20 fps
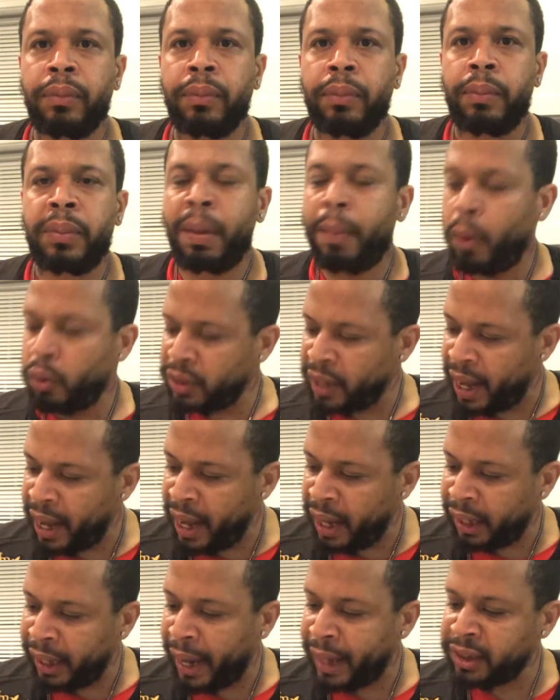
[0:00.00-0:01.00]
The Most
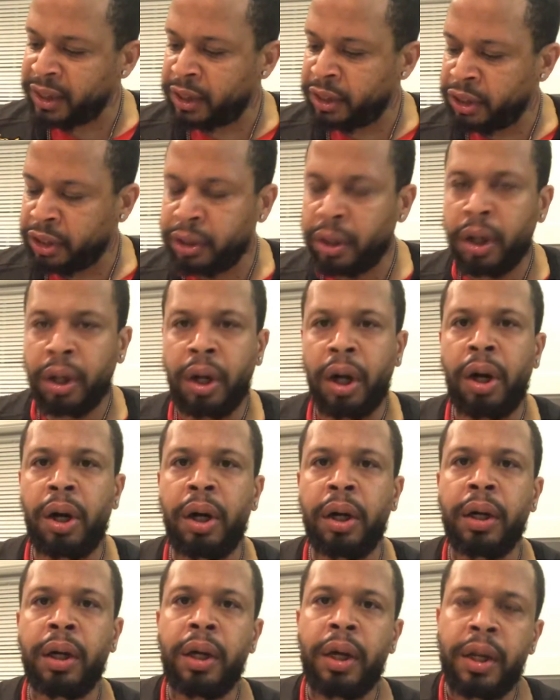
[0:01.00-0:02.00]
High likes
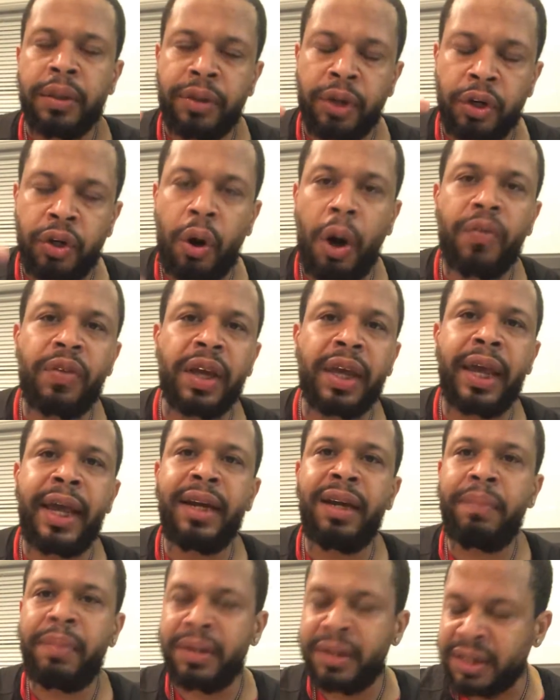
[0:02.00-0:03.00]
the northern
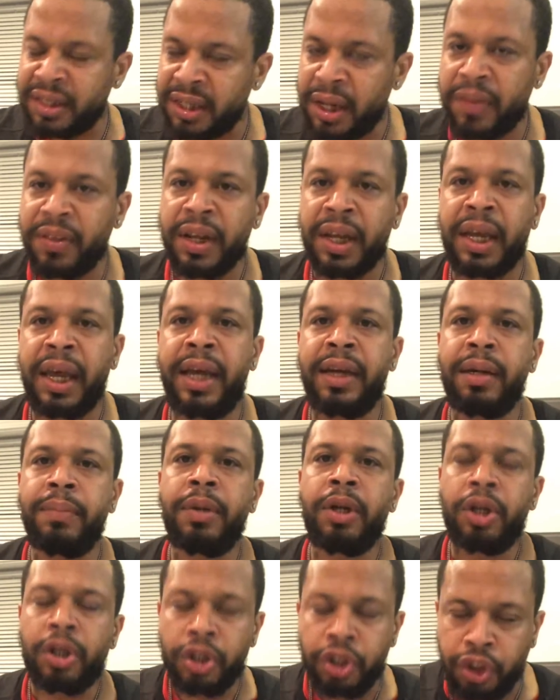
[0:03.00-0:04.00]
kingdom and the southern kingdom,
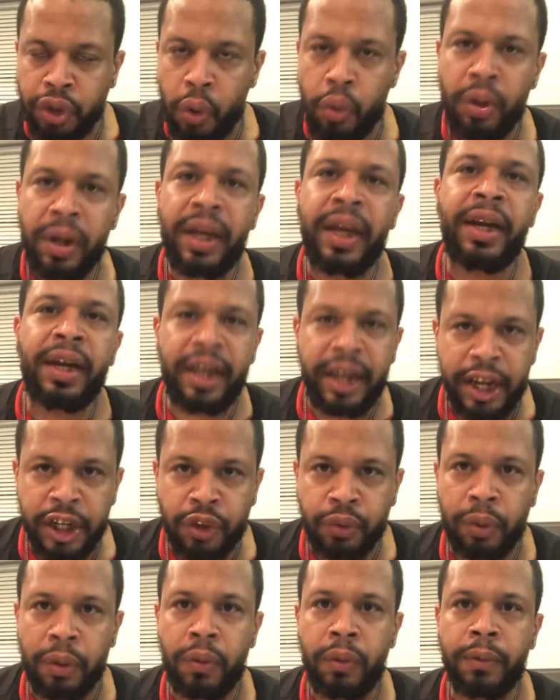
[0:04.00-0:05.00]
Judah and
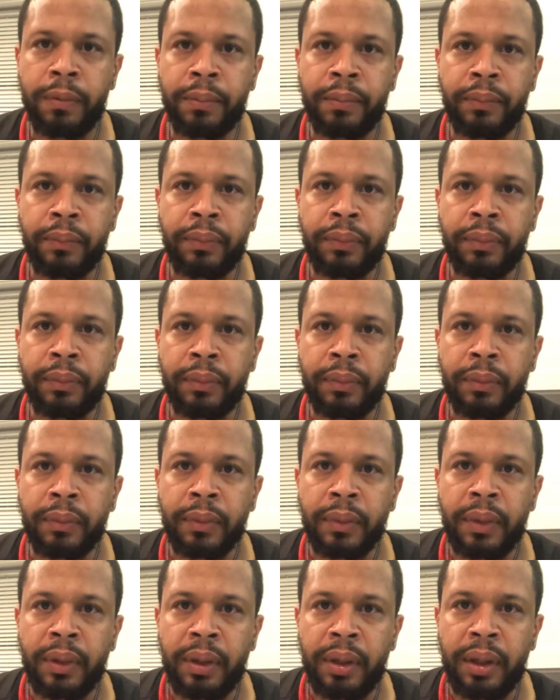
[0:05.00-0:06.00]
Israel,
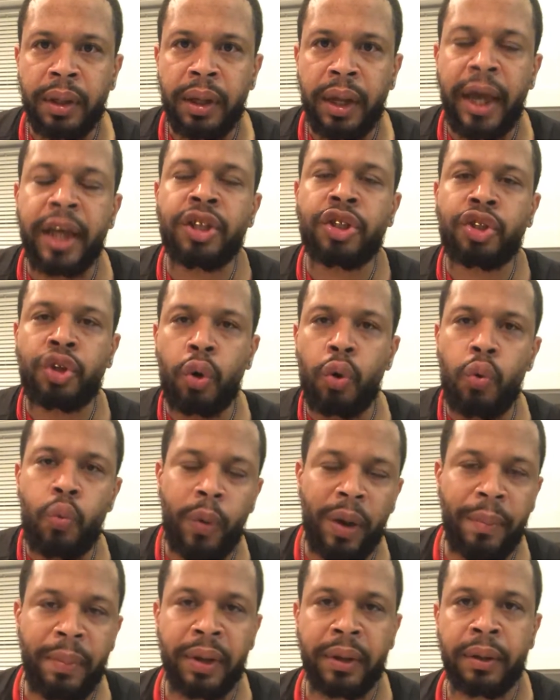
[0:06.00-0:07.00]
as two
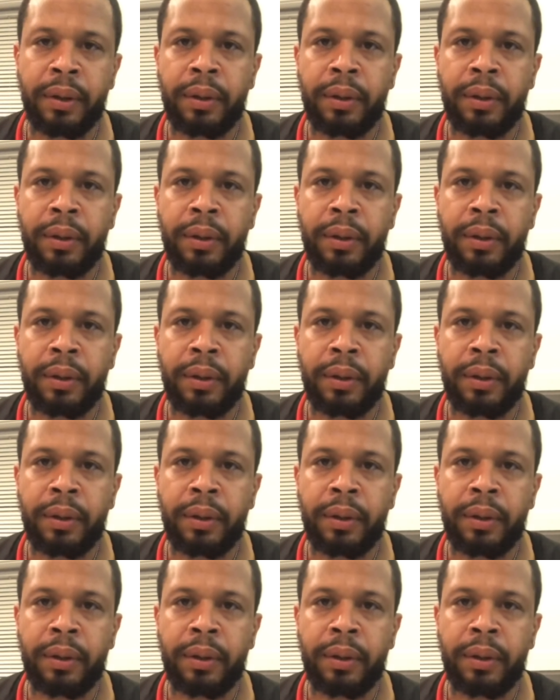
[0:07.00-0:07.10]
women.